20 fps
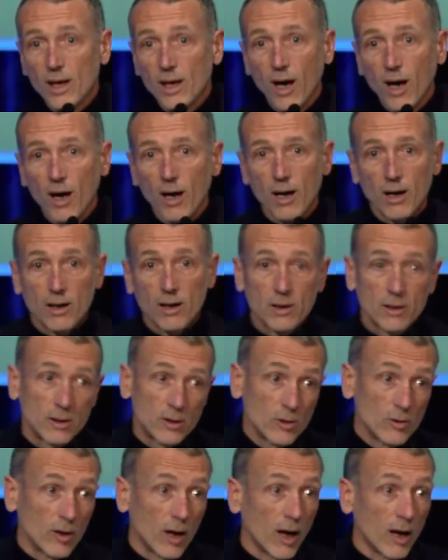You
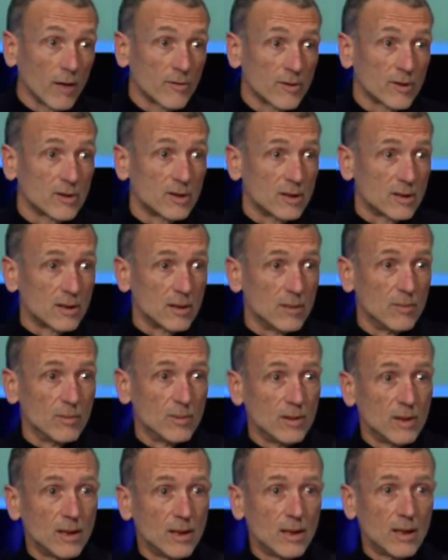are the
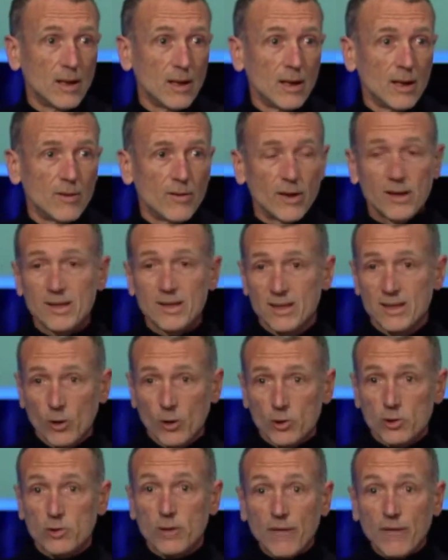system. There
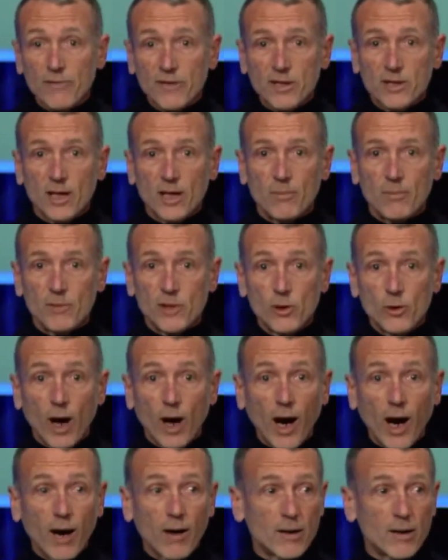is no traffic jam.
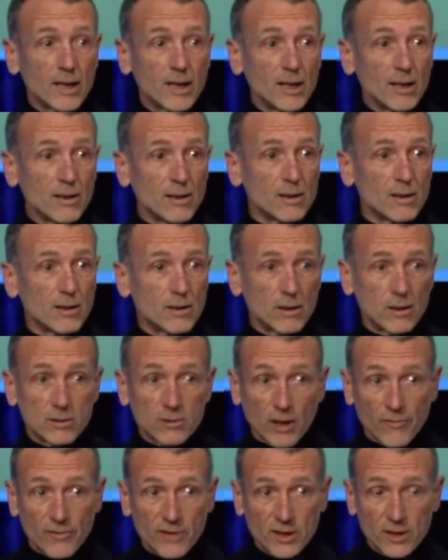You are in
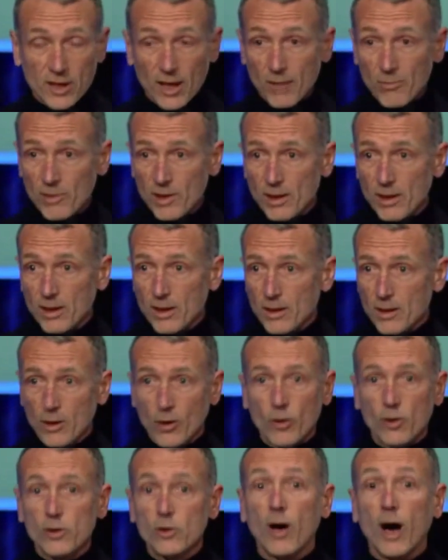the traffic jam.
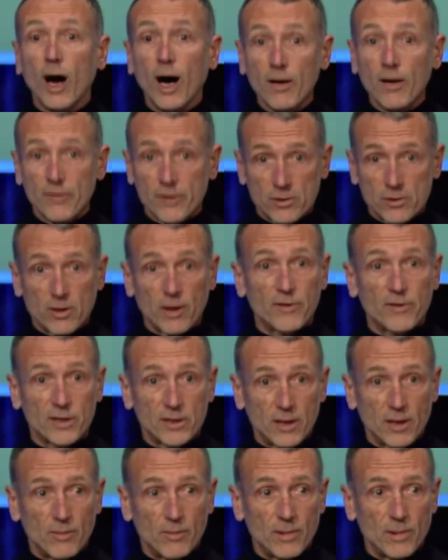No, you are the
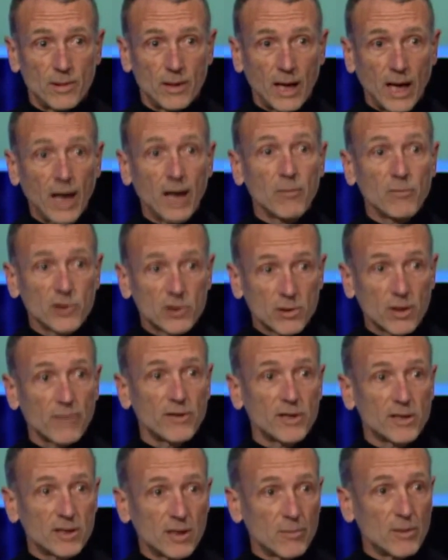traffic jam. I'm the
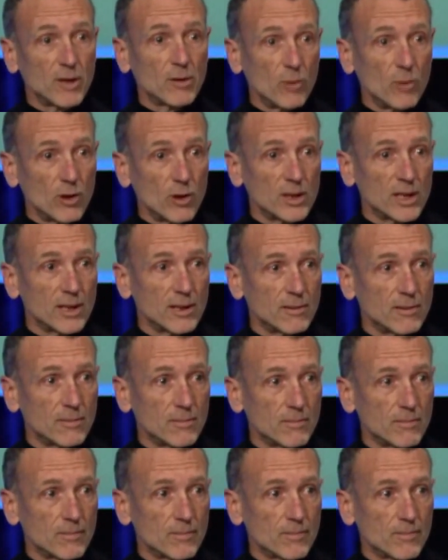traffic jam in the morning.
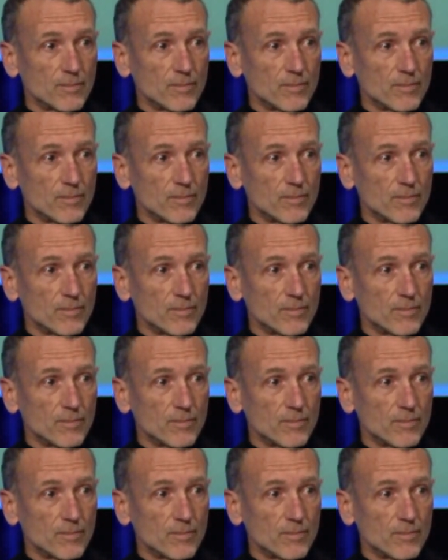